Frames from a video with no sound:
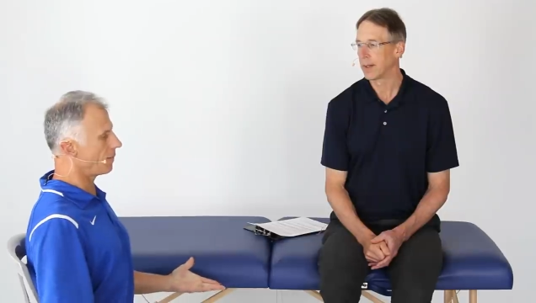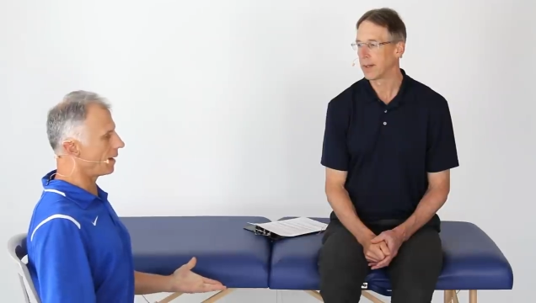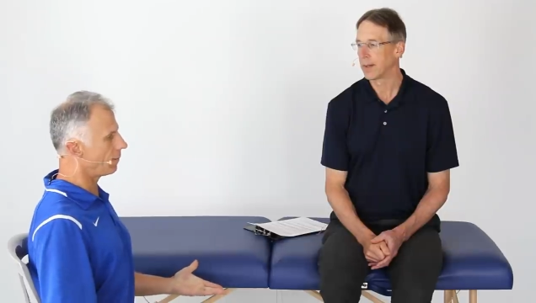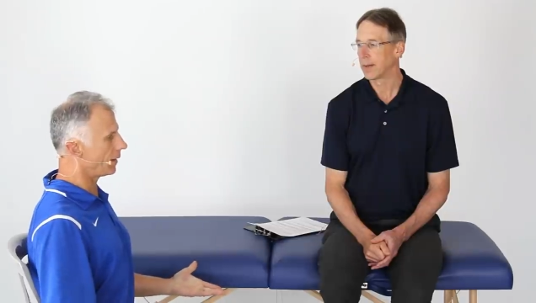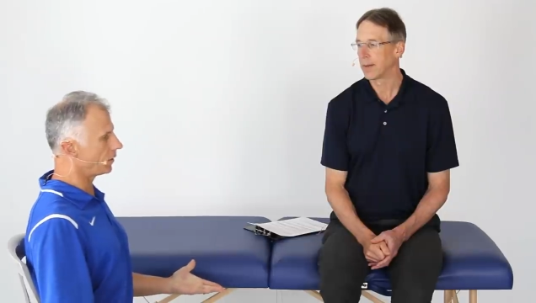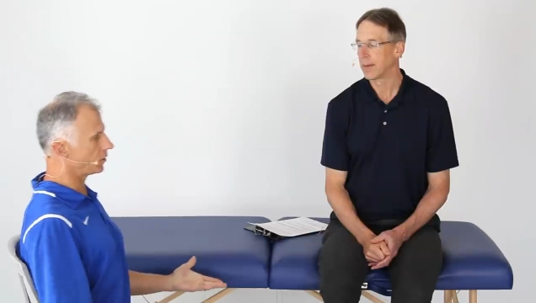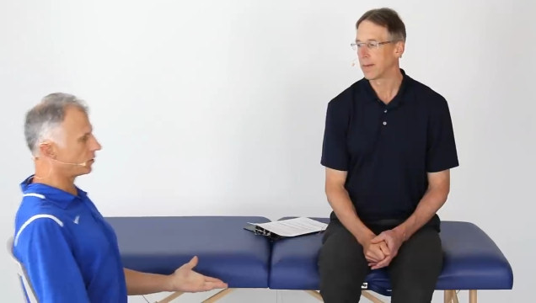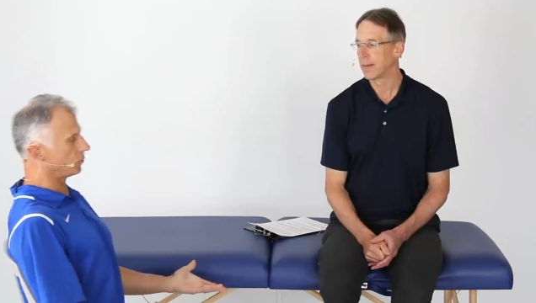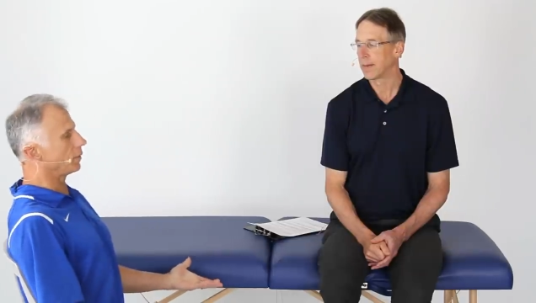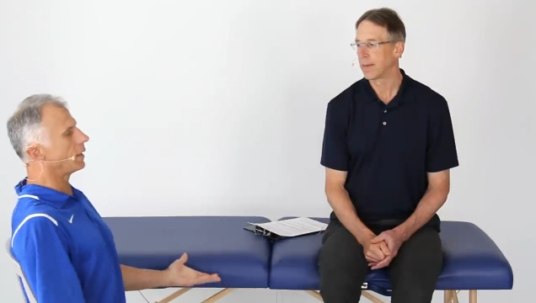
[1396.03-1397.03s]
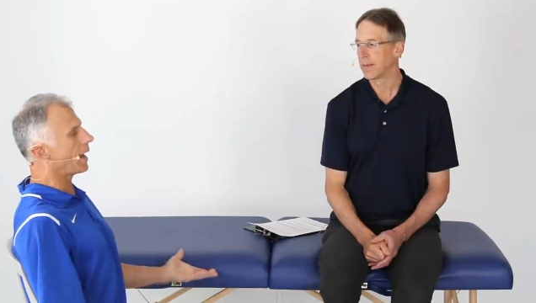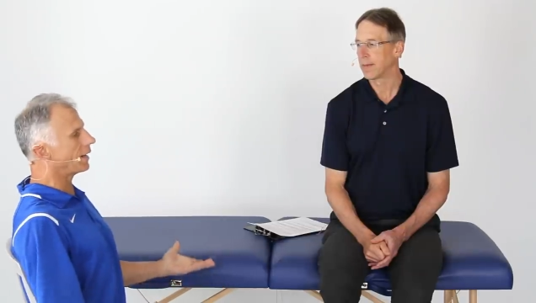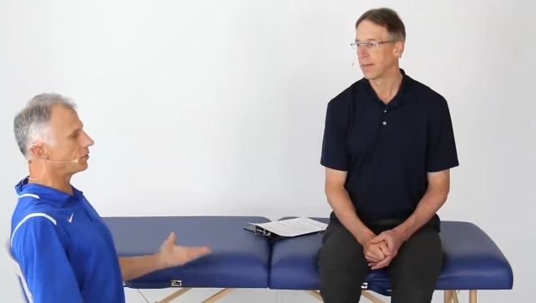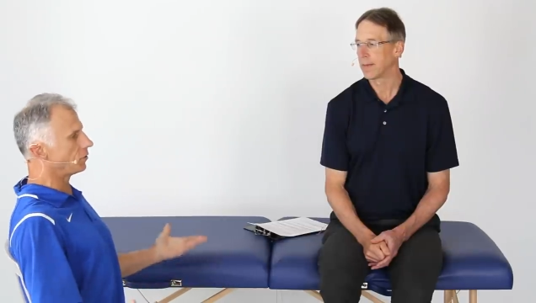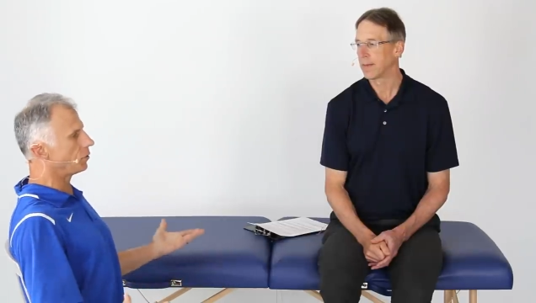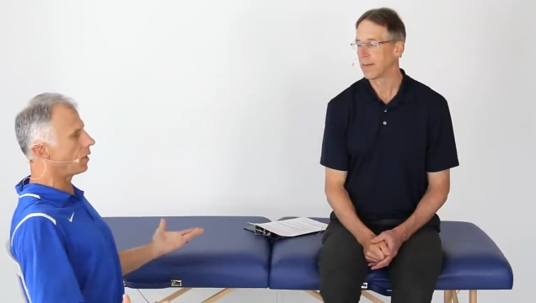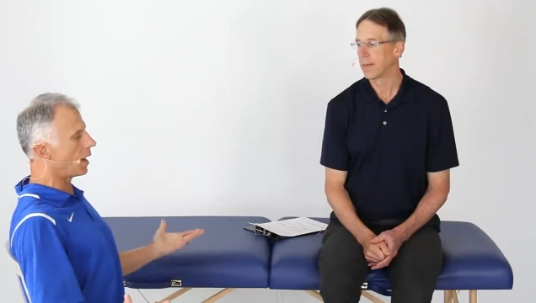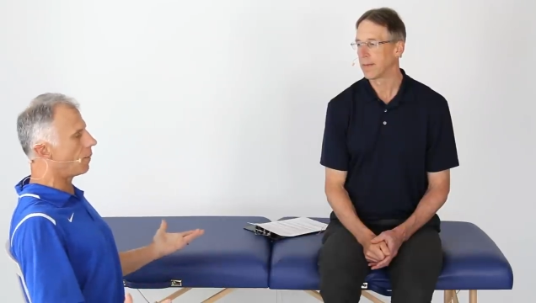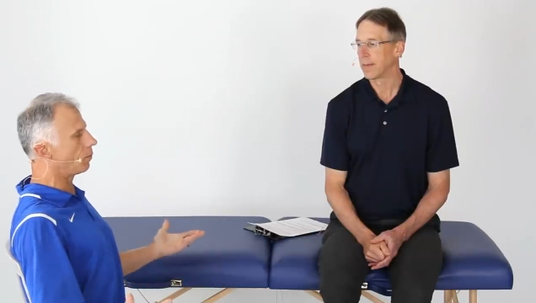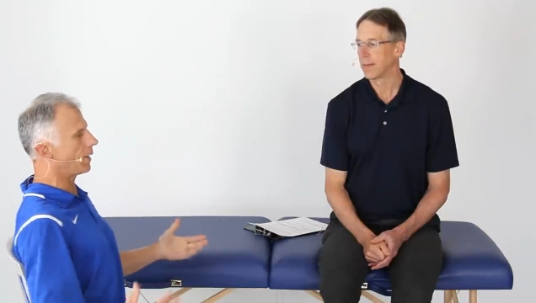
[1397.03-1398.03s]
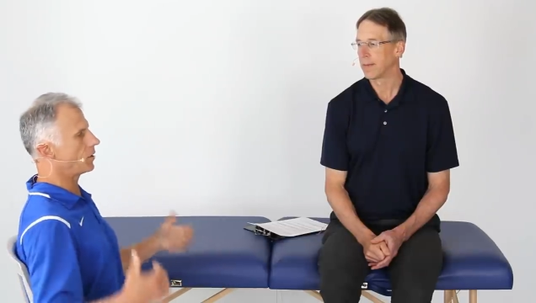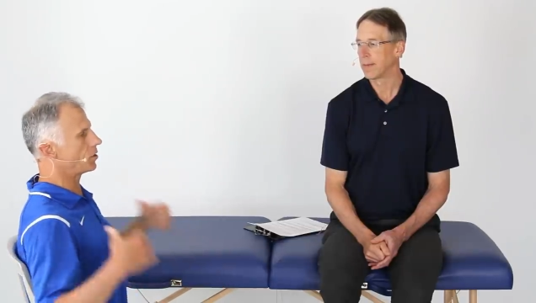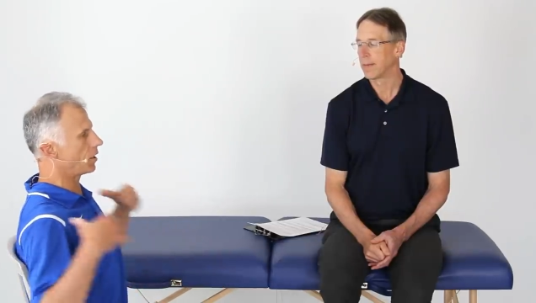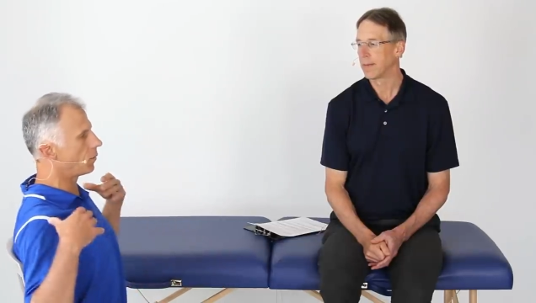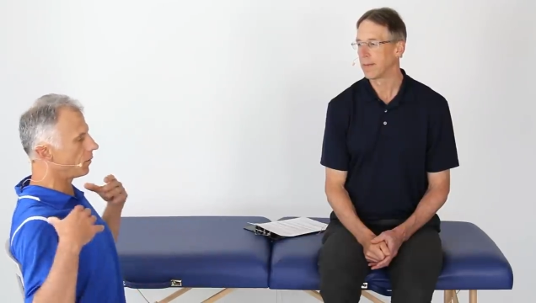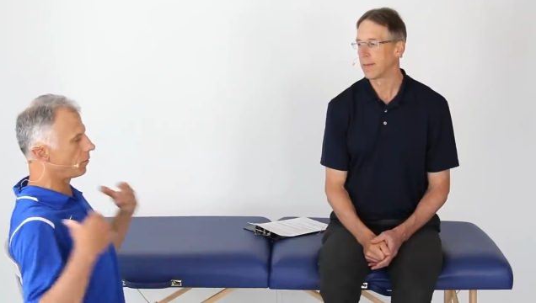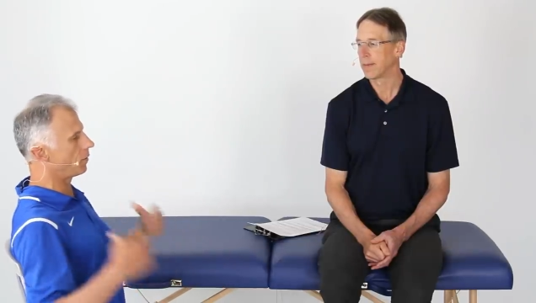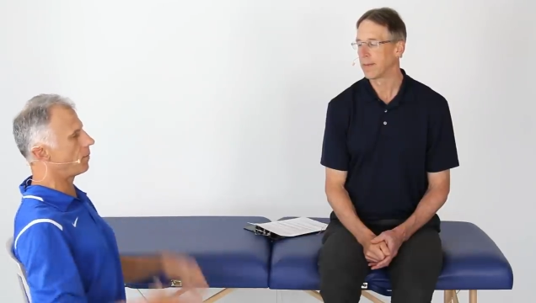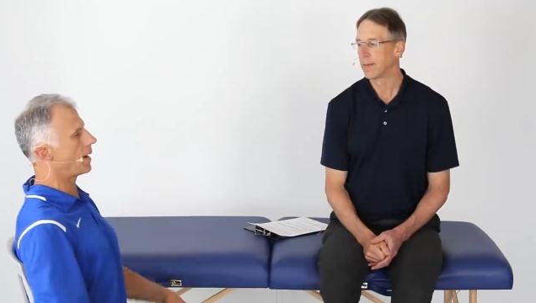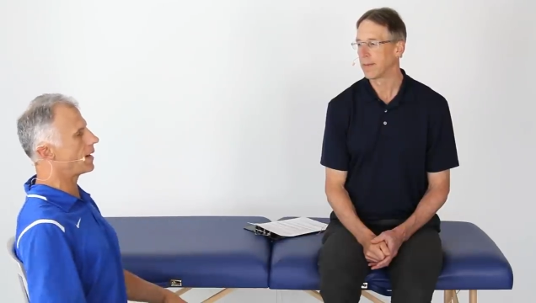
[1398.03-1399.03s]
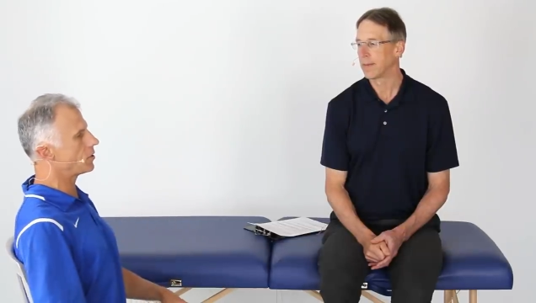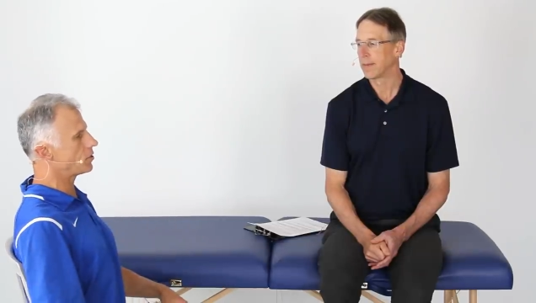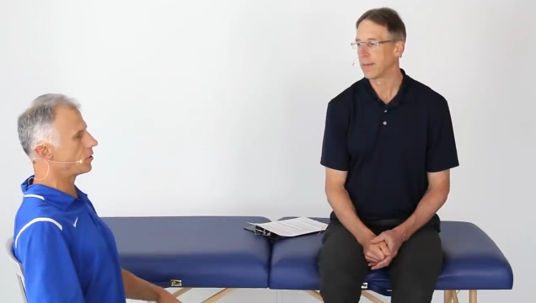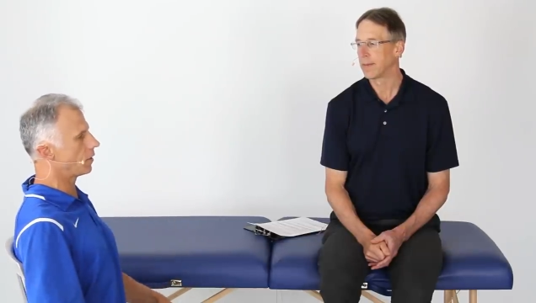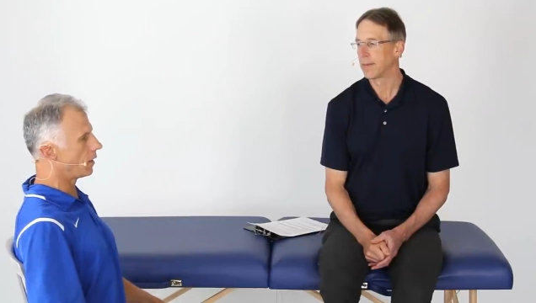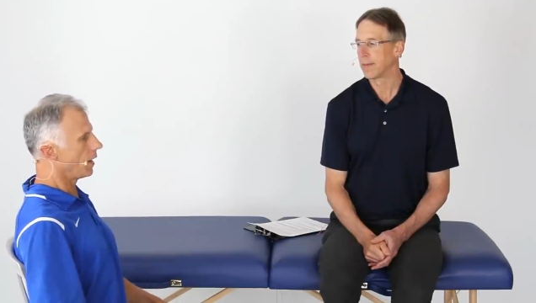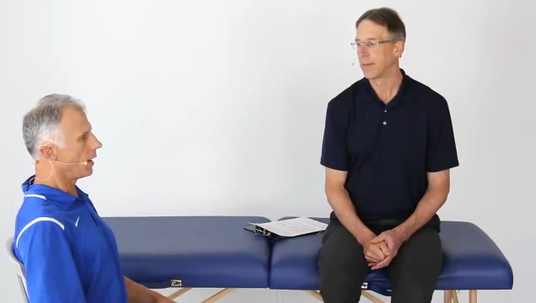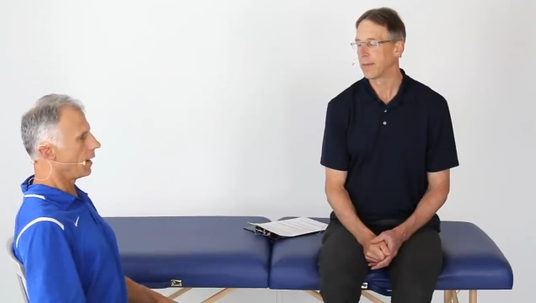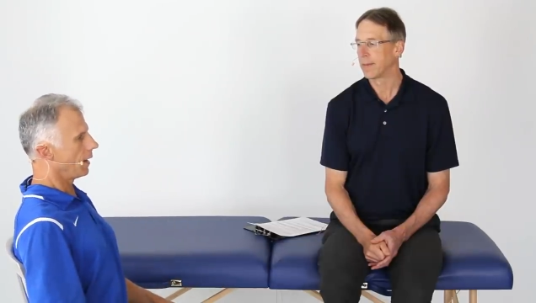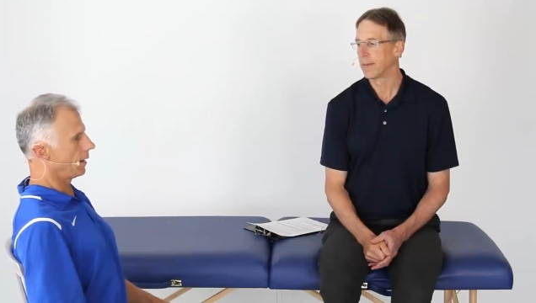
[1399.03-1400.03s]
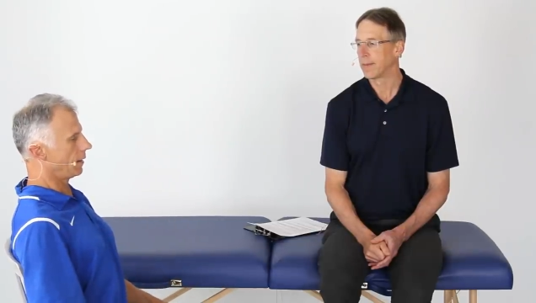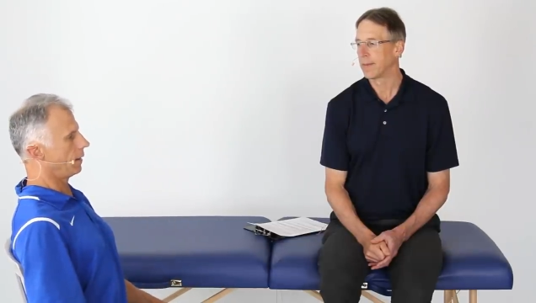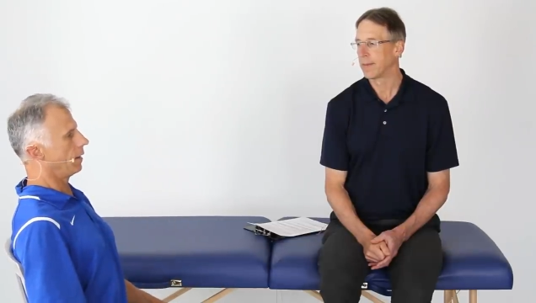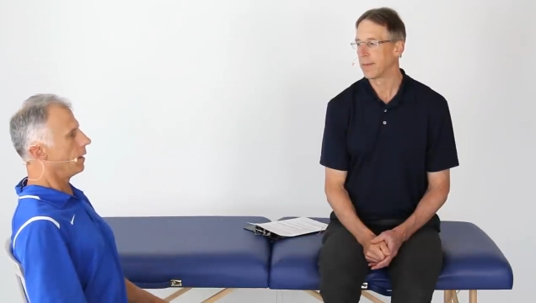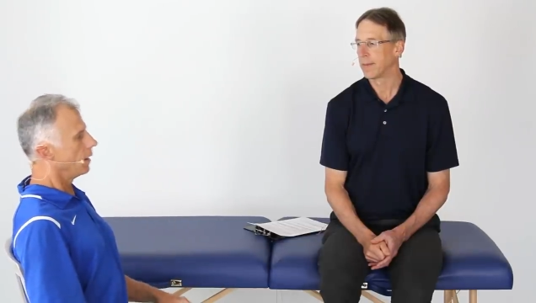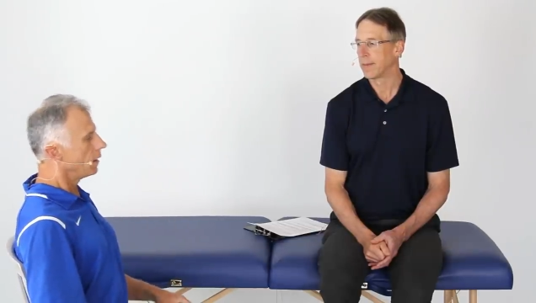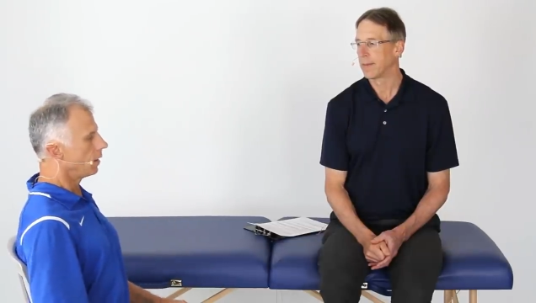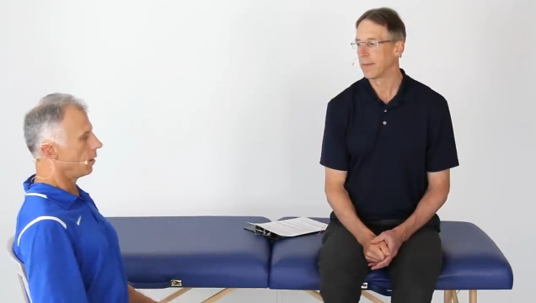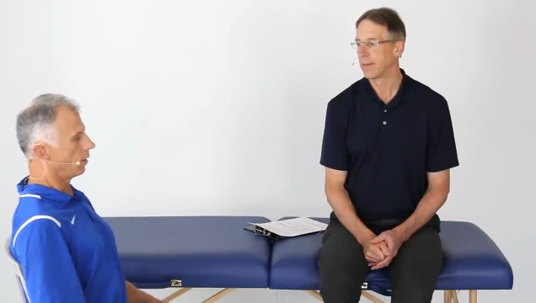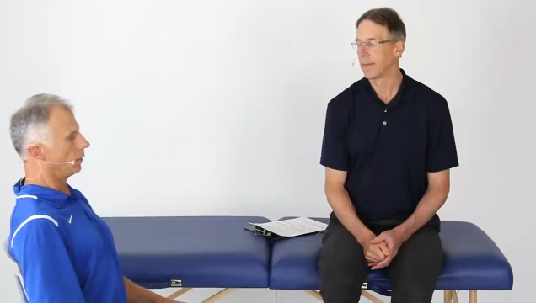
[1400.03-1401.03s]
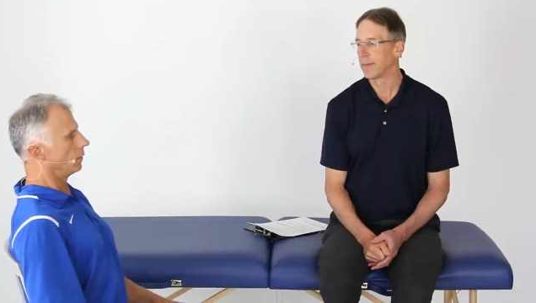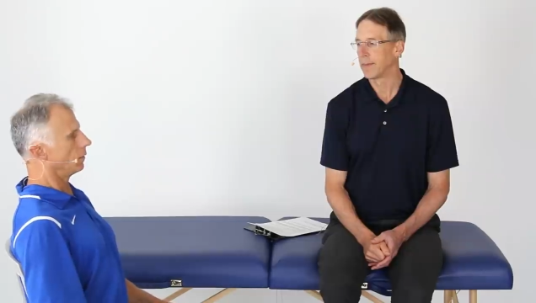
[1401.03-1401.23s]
Speaker 1: my patients relax into an upright chair with good posture. And, you know,